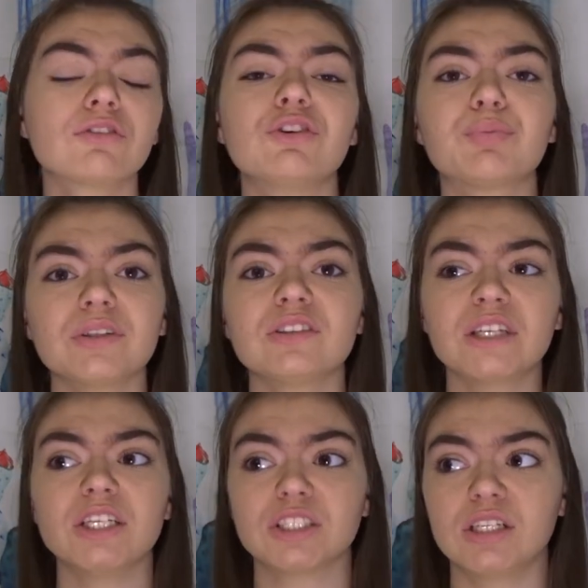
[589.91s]
So his
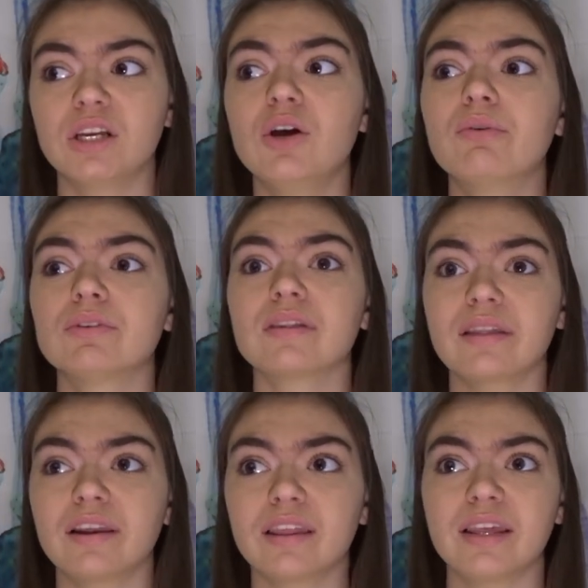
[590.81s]
presentation was
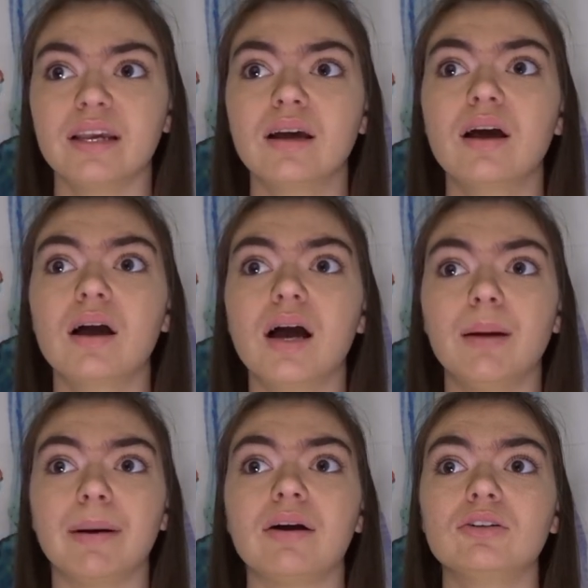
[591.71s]
literally
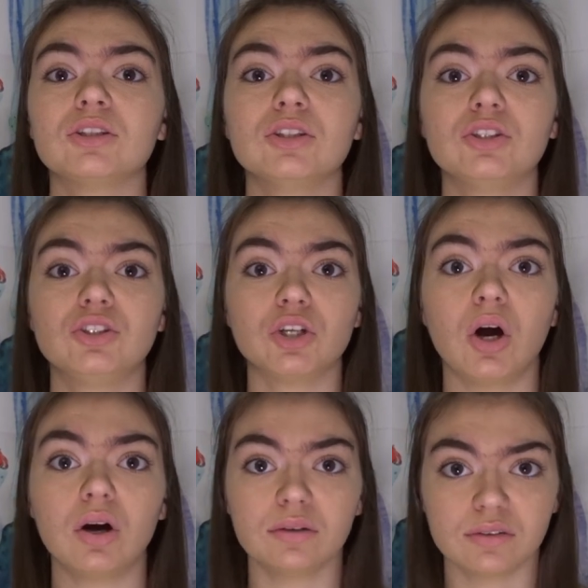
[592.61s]
about
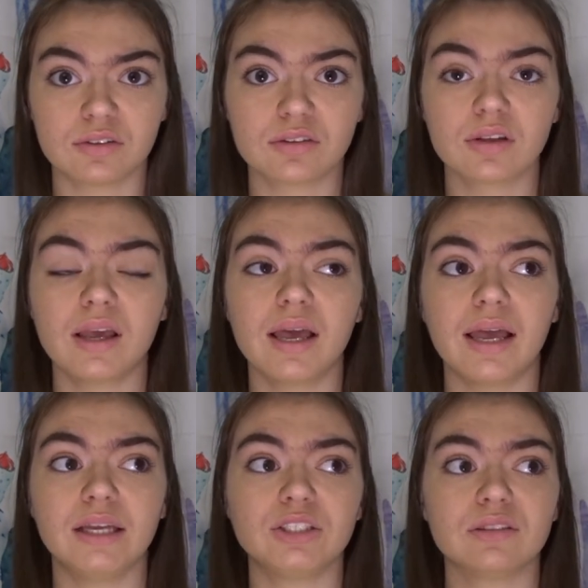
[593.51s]
dogs
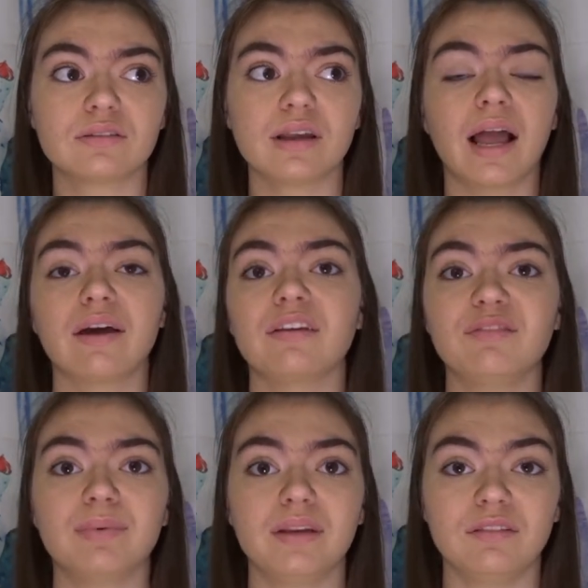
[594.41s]
and just how
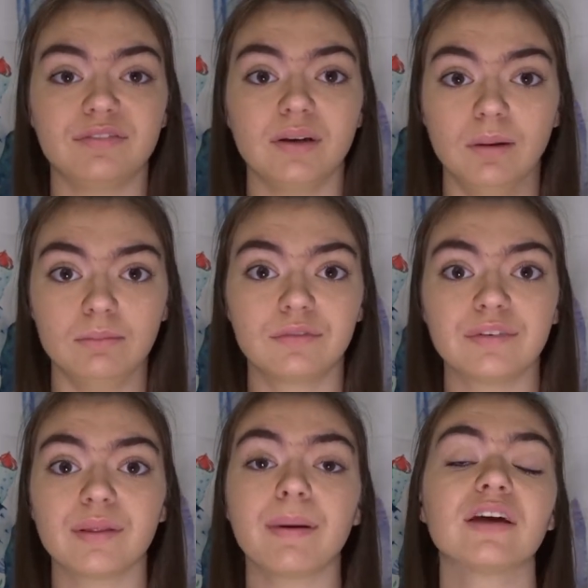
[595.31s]
they've been in film
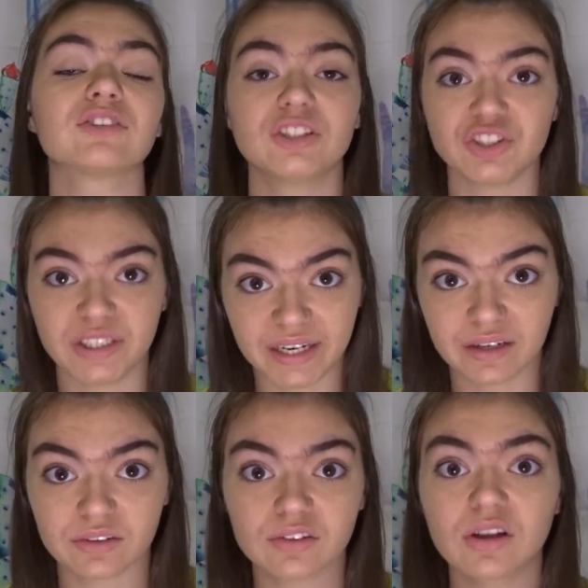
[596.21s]
for the past hundred
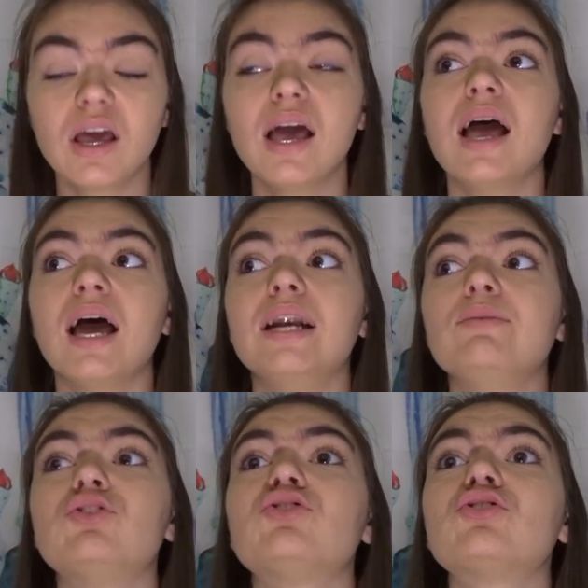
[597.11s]
years and
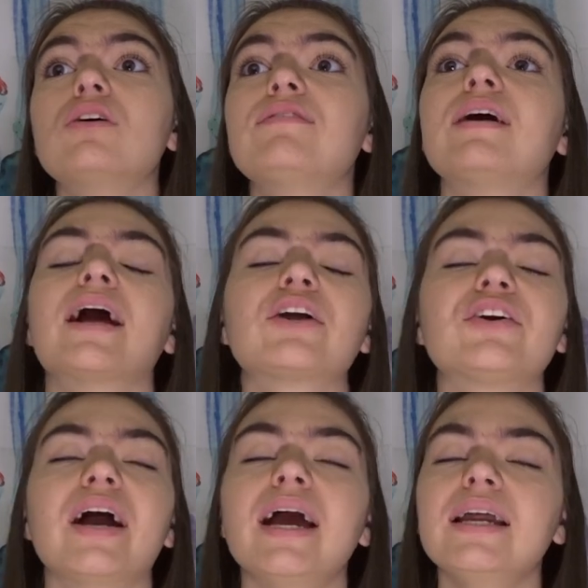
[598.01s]
it was so fun. I
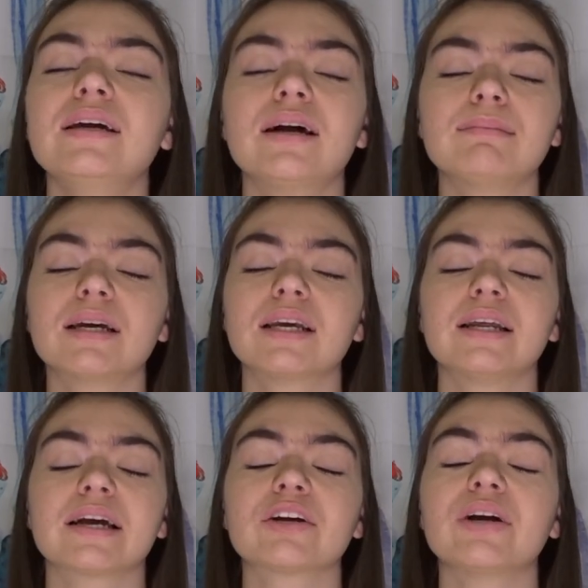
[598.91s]
cried, I'm not
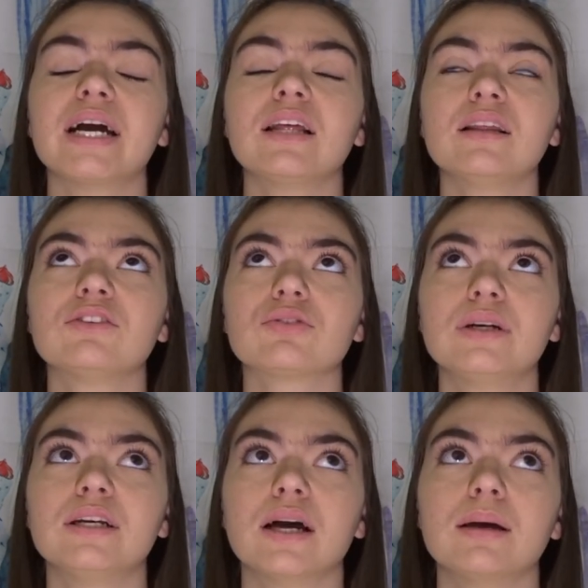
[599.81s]
kidding, I cried at least
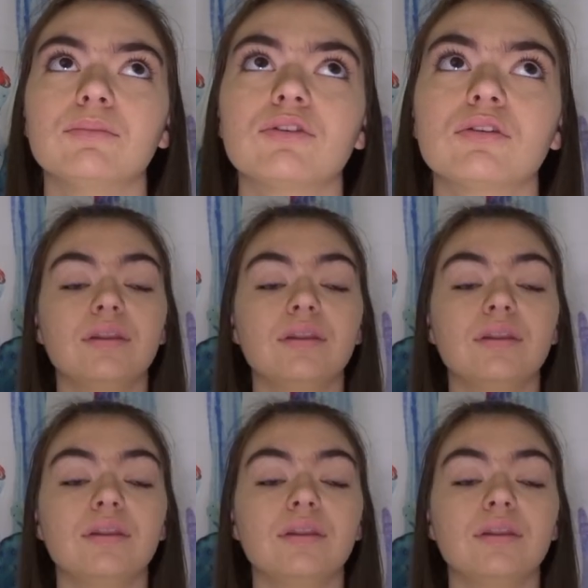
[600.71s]
20 times.